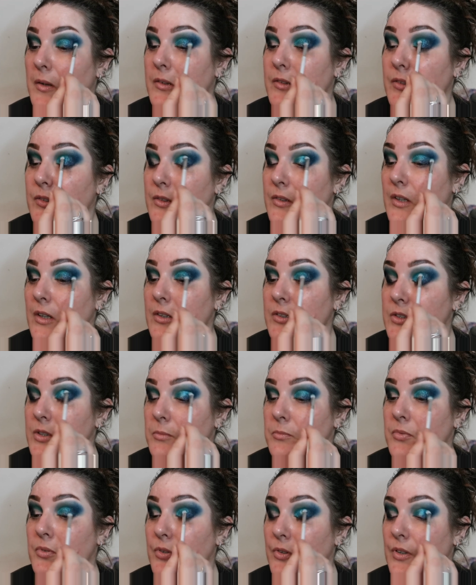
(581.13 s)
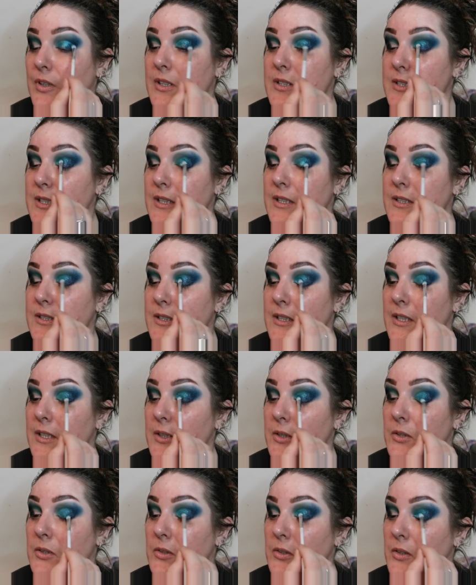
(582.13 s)
It's such a pretty
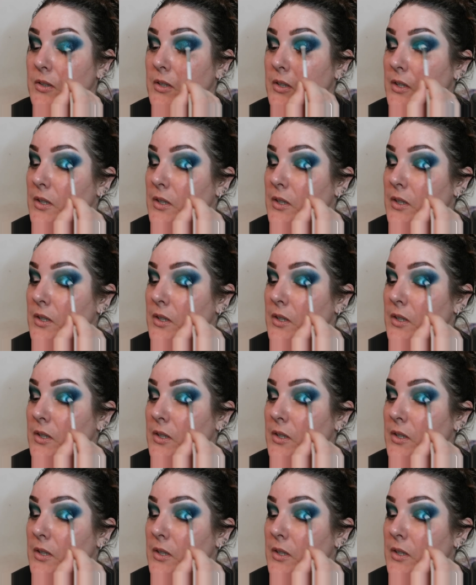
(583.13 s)
teal.